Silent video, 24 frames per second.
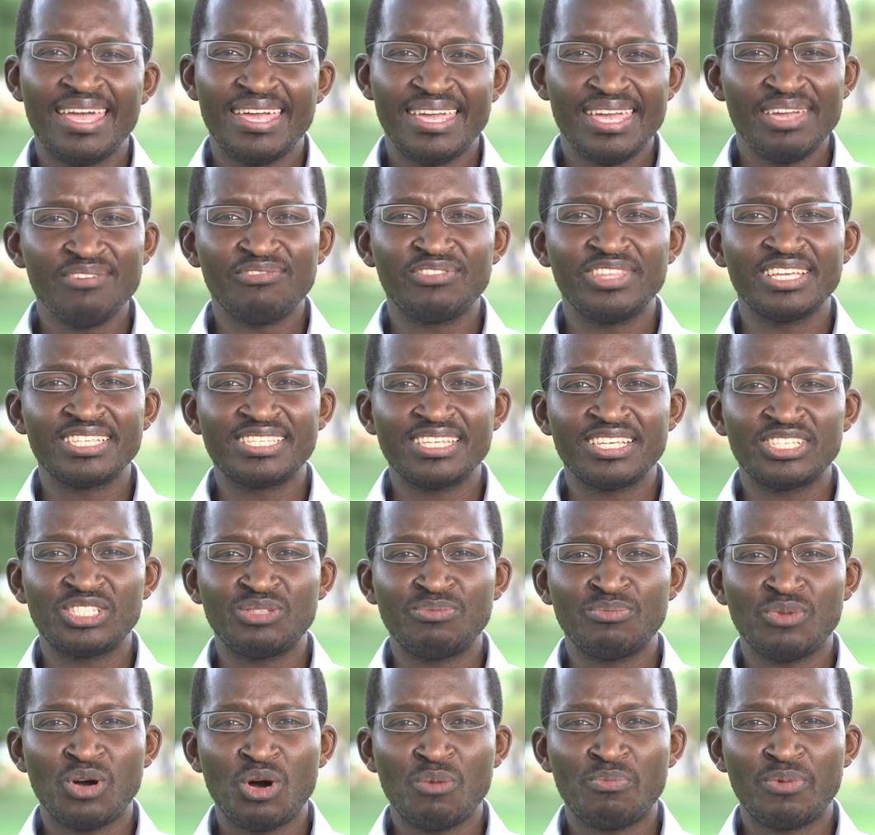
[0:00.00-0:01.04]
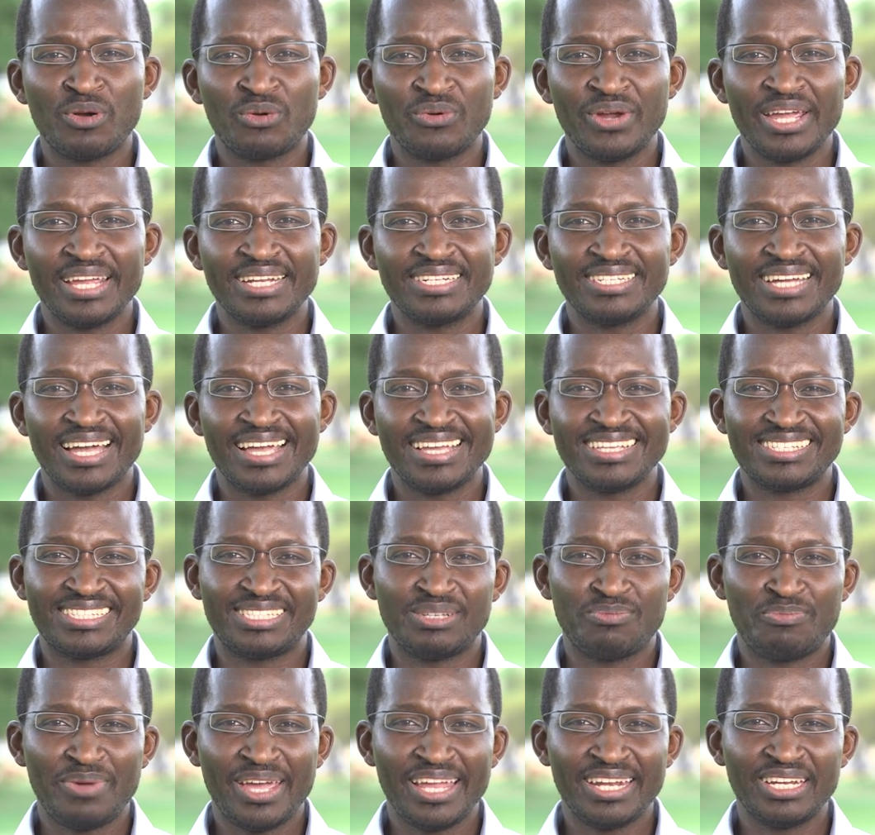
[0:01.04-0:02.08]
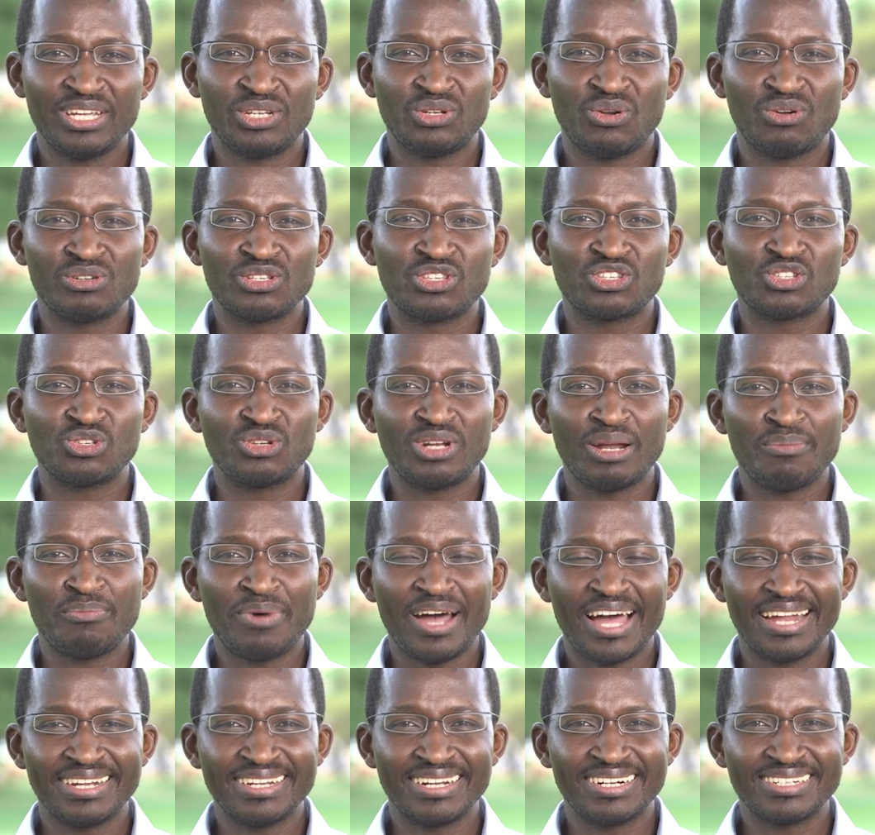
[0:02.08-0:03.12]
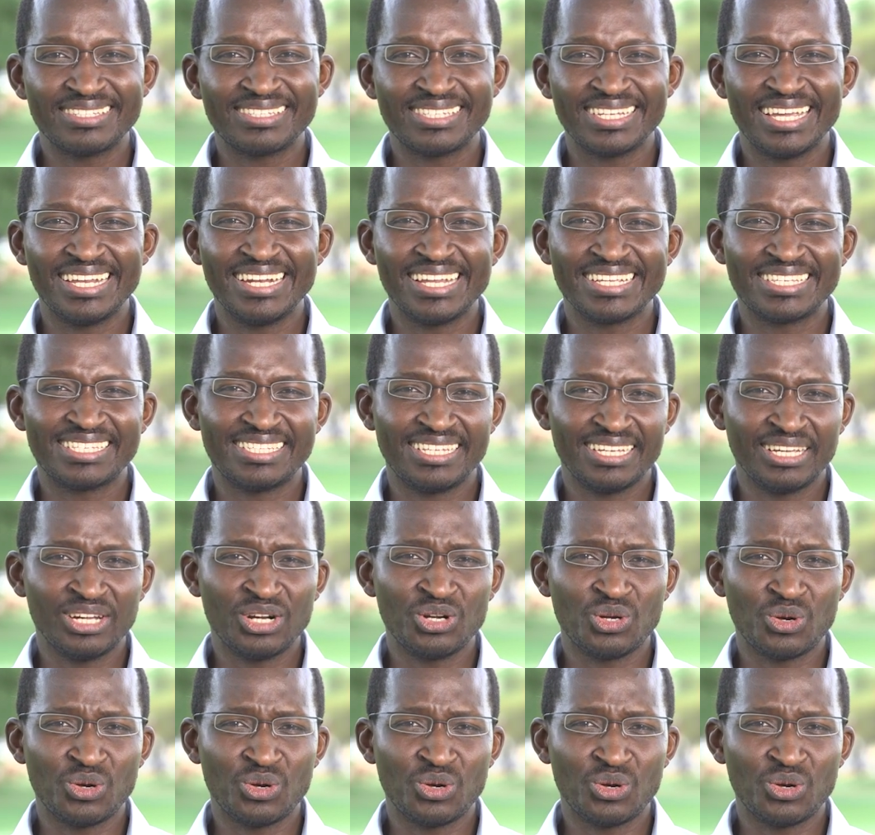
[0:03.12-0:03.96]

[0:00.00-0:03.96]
If the system operator is dependent on solar panels in a single